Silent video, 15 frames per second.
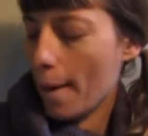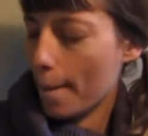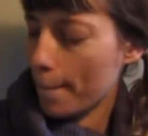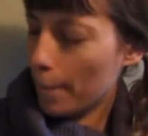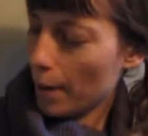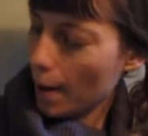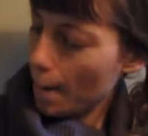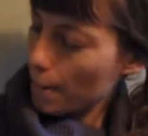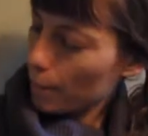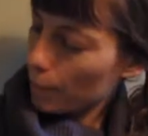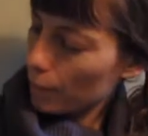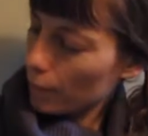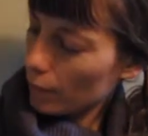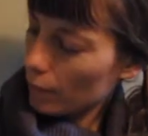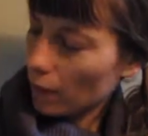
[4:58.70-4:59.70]
but
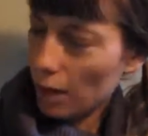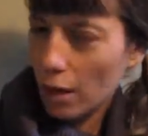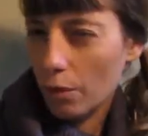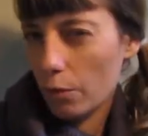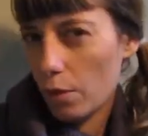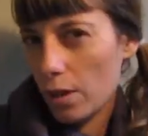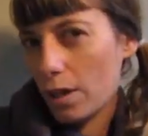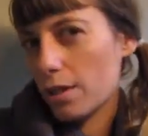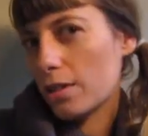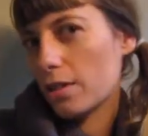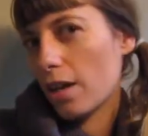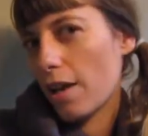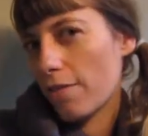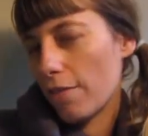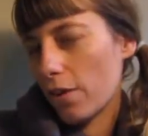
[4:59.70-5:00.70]

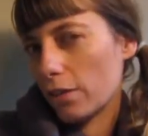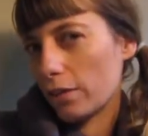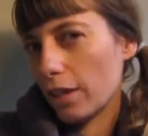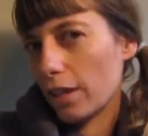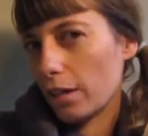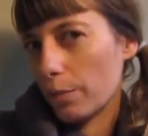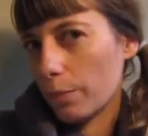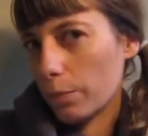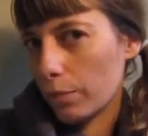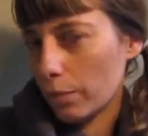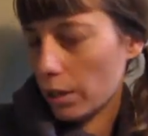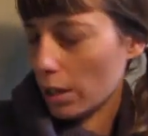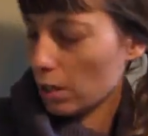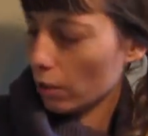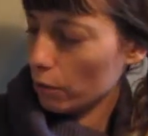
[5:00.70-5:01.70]
I felt like a
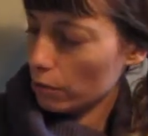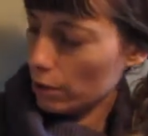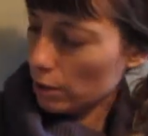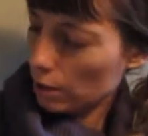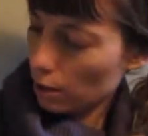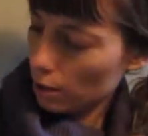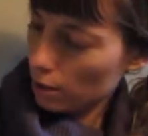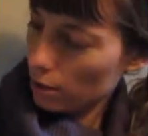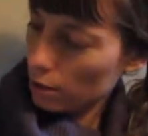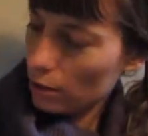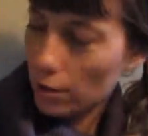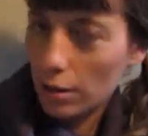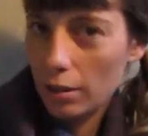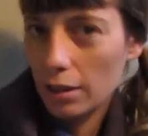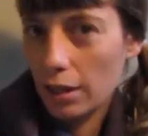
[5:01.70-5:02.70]
pretty close to
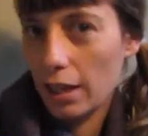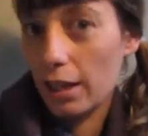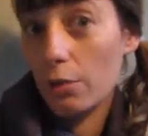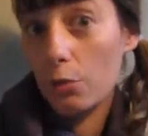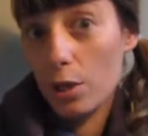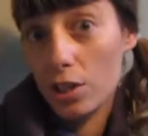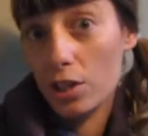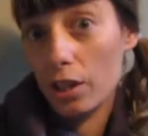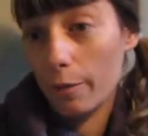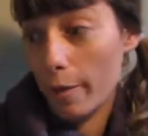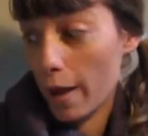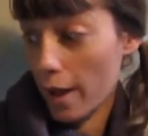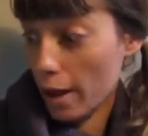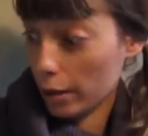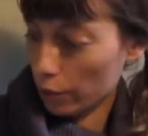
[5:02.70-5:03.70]
reaching my
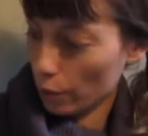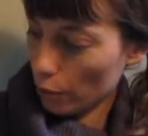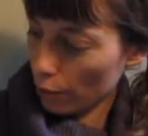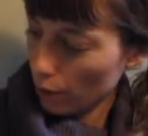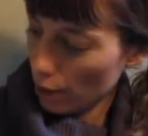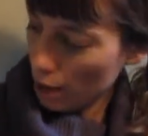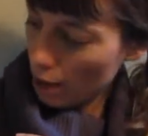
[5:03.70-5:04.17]
end goal.